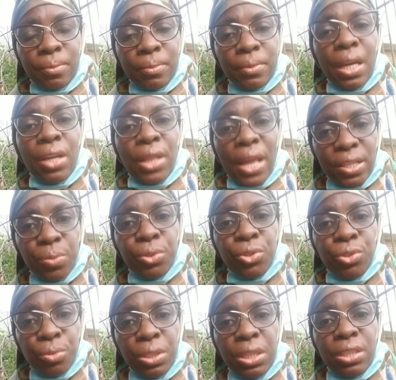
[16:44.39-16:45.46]
And that's
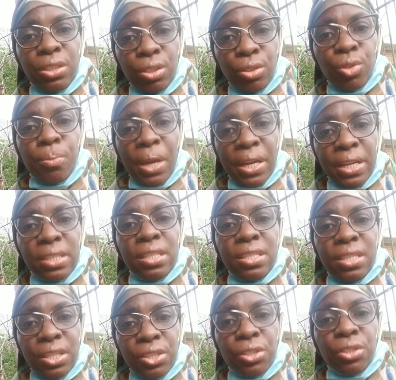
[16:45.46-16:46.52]
what you need to do. Make a
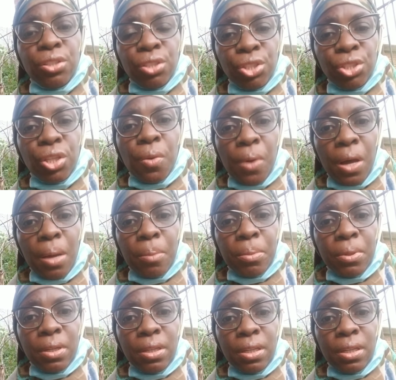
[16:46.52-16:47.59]
decision to show up.
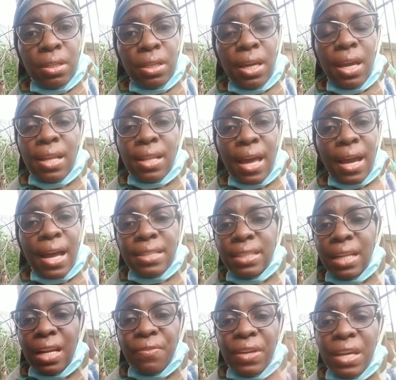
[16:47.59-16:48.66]
And like I
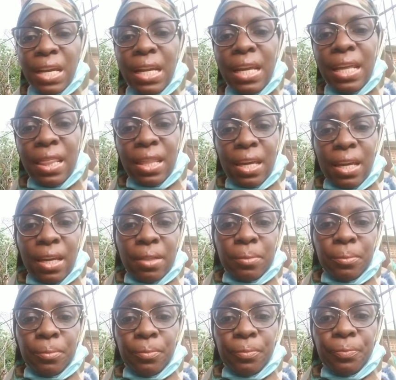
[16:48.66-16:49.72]
said, if anything
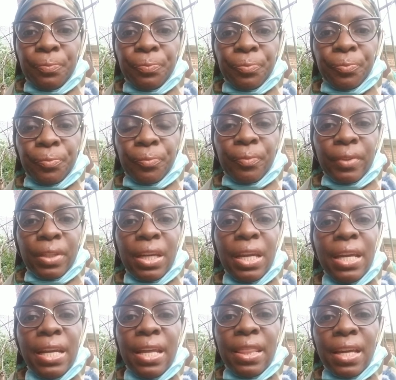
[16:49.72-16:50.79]

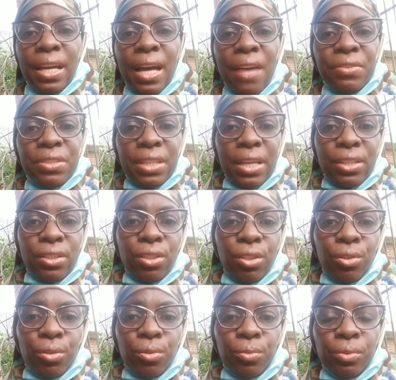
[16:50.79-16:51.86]
I've said to
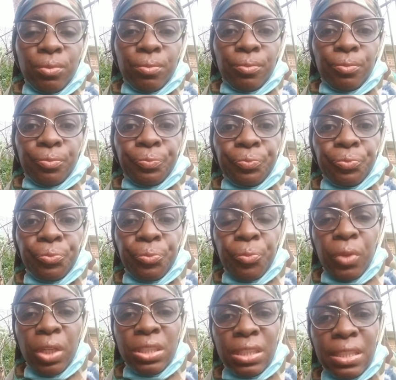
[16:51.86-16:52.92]
you
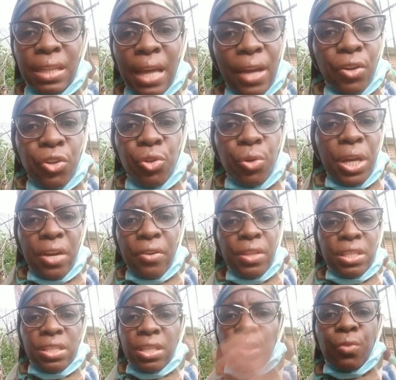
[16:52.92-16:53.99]
tonight, or you hear
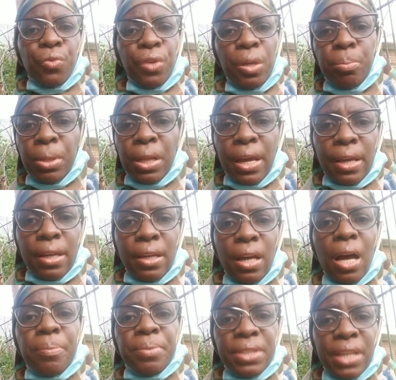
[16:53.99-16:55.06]
this in the replay,
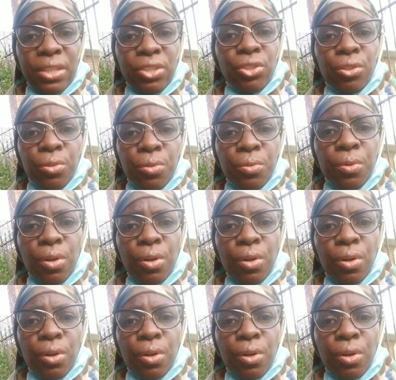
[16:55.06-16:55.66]
upsets you